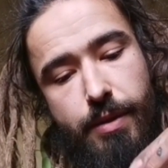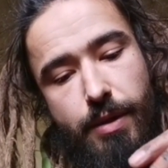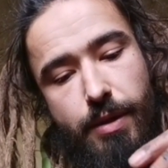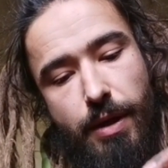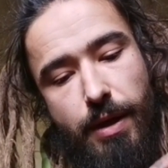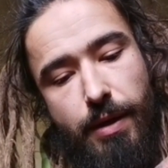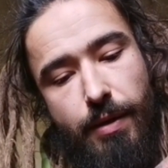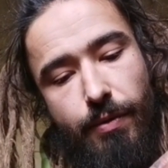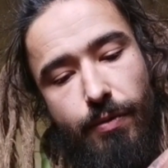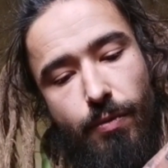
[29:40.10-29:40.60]

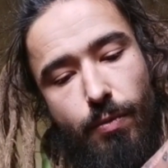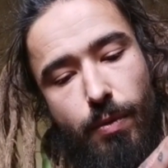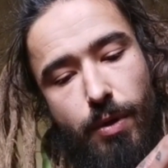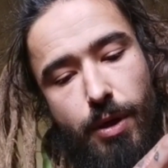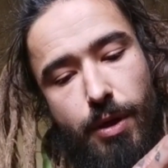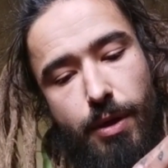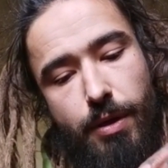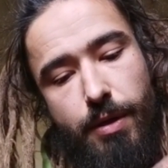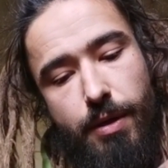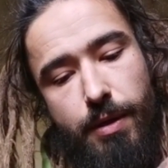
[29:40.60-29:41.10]
the last
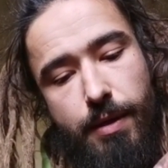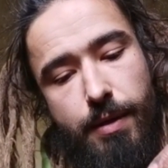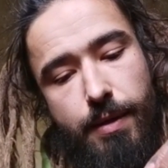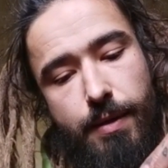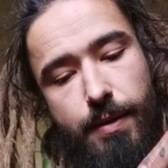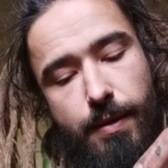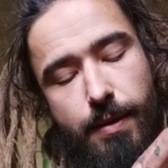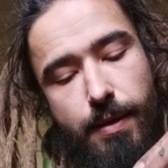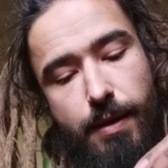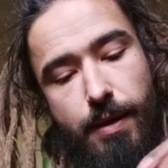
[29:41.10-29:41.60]
one
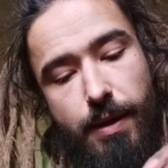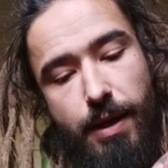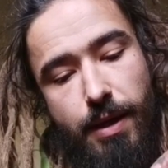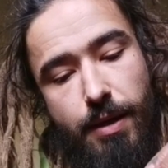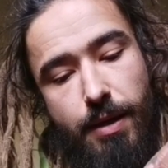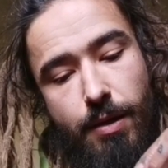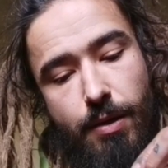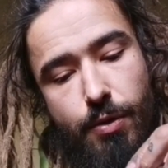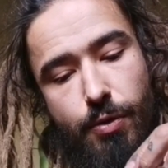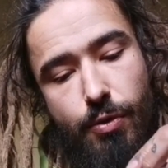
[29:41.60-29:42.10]

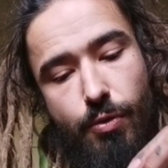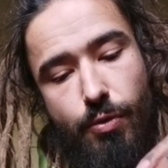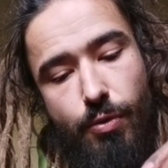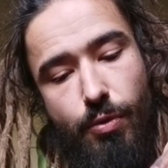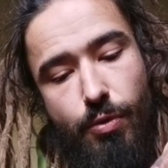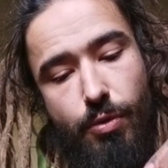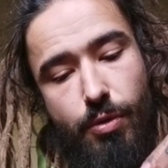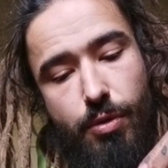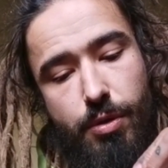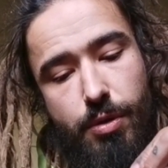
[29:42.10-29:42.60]

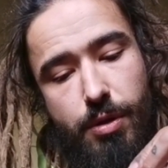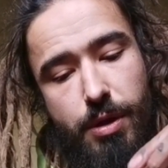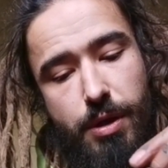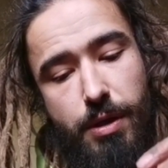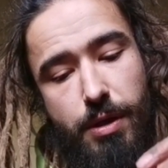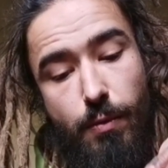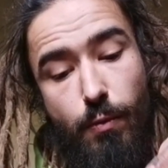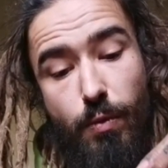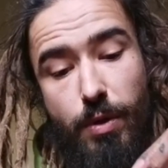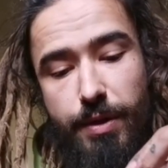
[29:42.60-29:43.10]
into
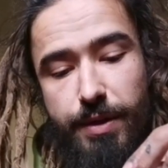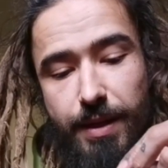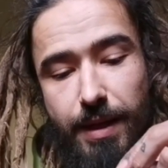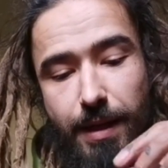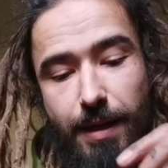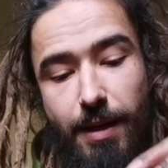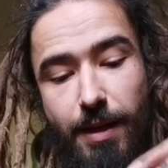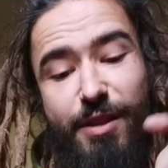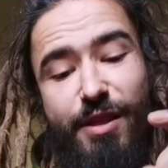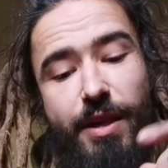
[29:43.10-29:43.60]

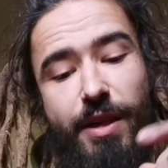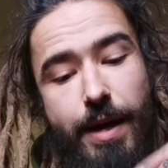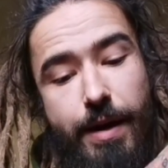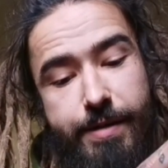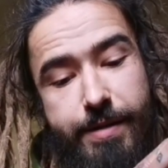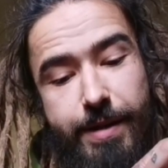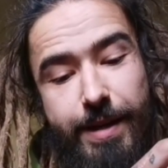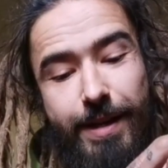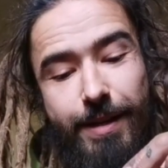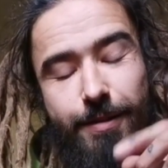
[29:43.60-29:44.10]
taking the
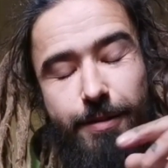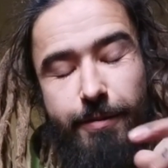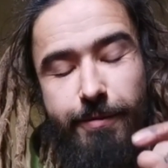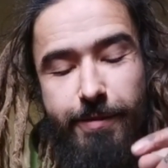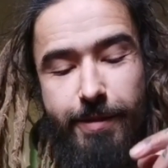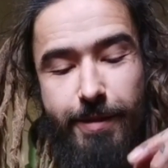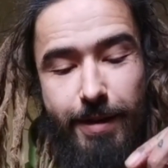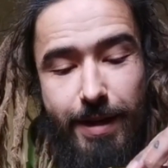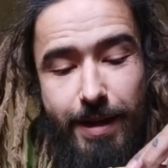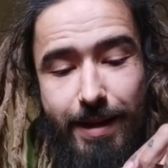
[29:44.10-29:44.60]
other end
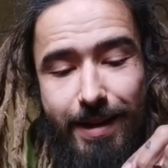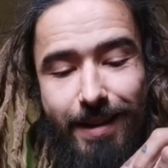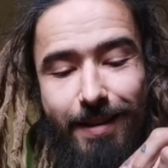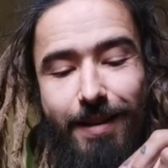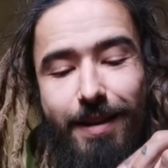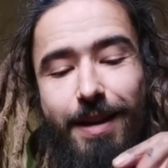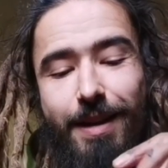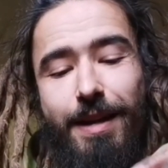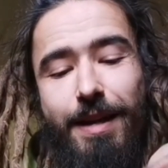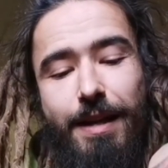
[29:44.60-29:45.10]
of the
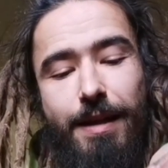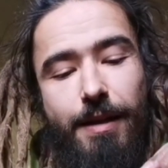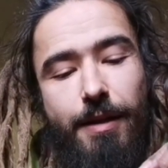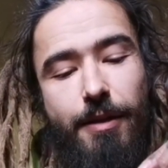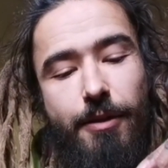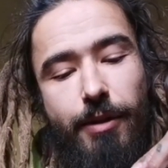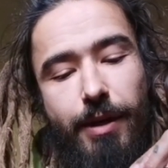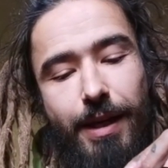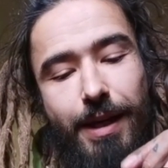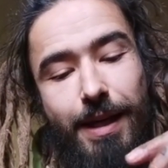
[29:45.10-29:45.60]
line
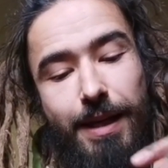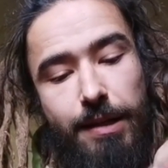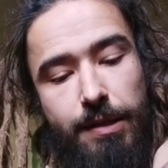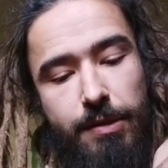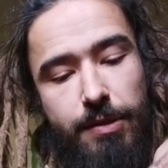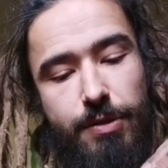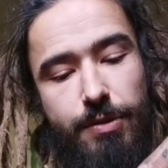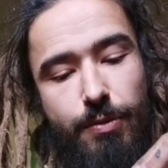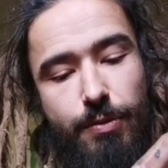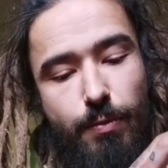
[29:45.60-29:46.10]
going
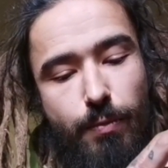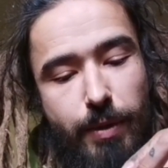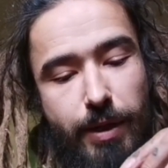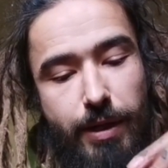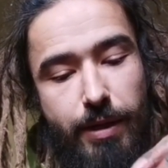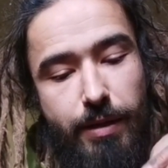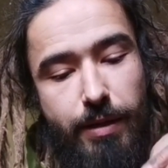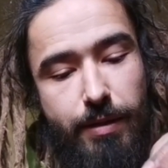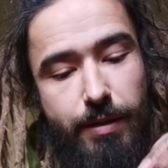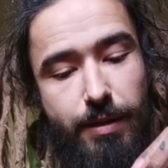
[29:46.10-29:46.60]
into
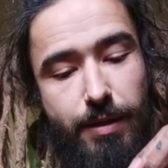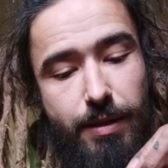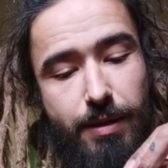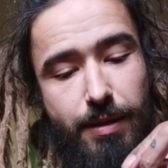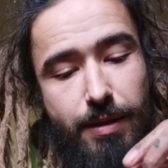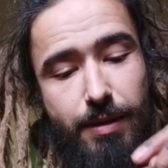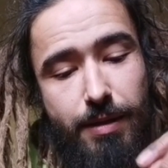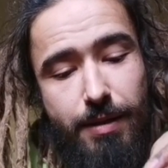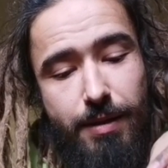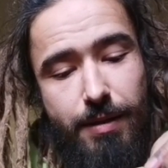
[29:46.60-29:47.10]
where
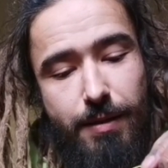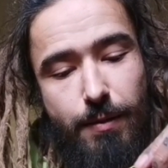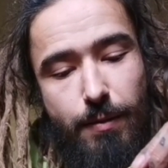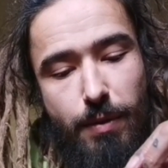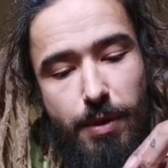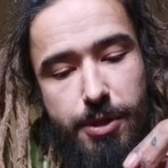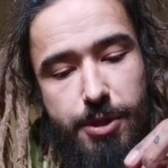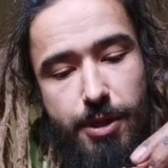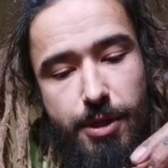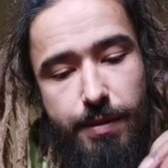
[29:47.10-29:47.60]

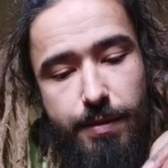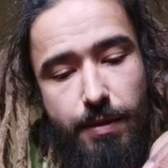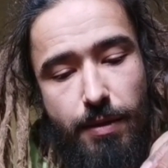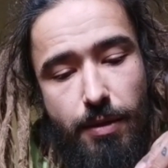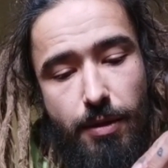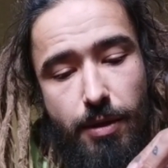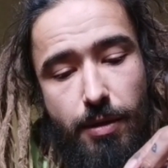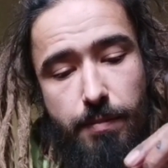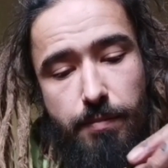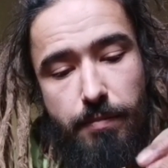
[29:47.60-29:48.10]
you just
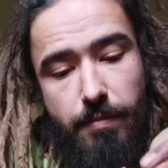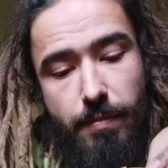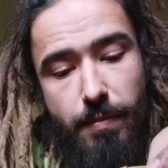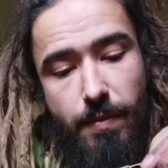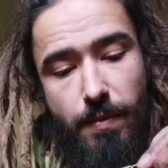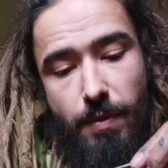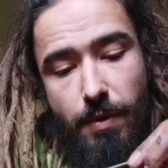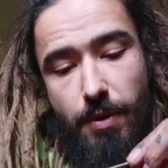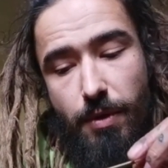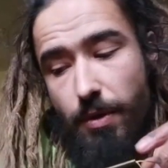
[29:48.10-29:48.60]

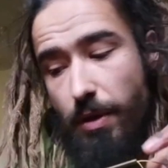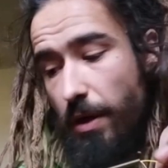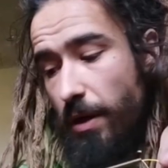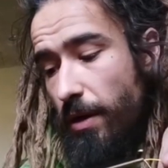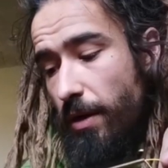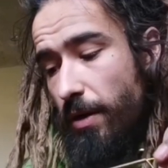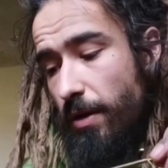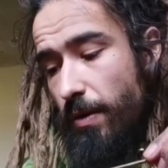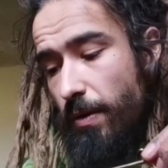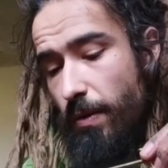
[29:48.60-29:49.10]
come
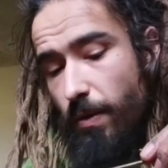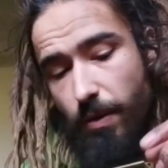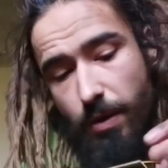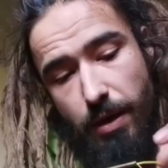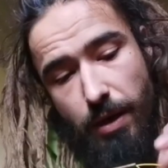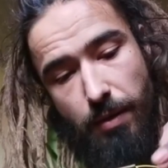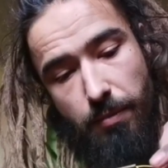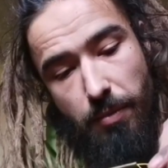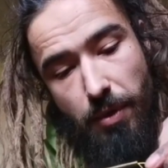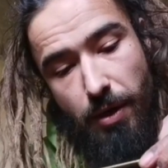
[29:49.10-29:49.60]

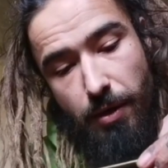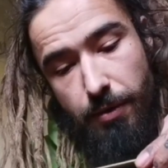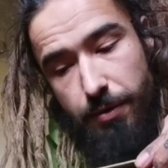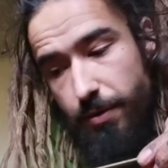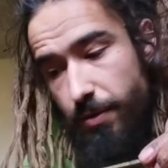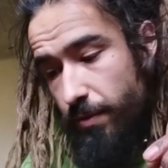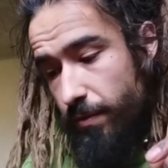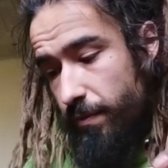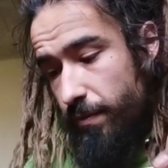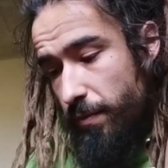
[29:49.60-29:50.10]
came
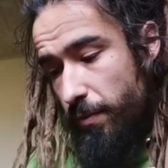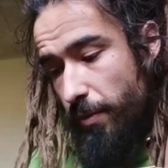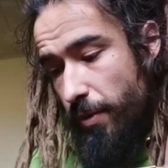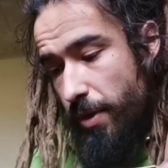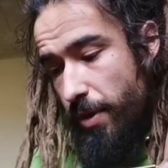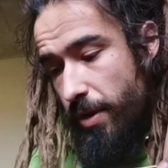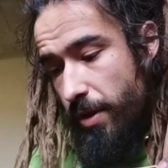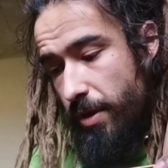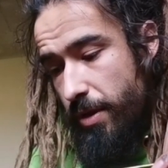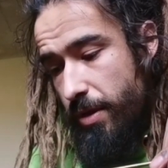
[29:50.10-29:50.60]
out of
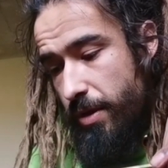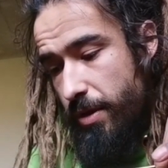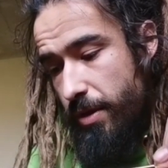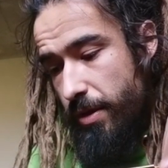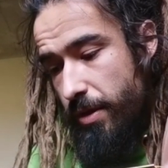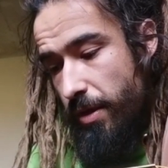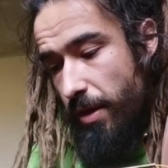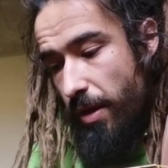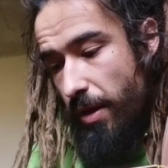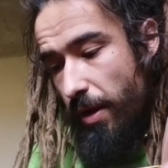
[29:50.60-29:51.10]
with
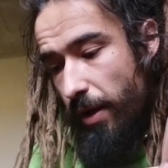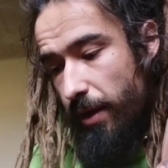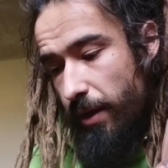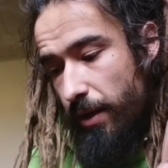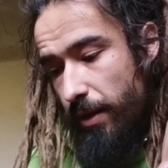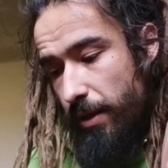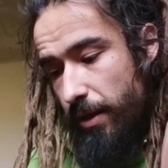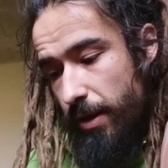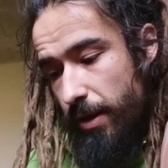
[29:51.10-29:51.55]
that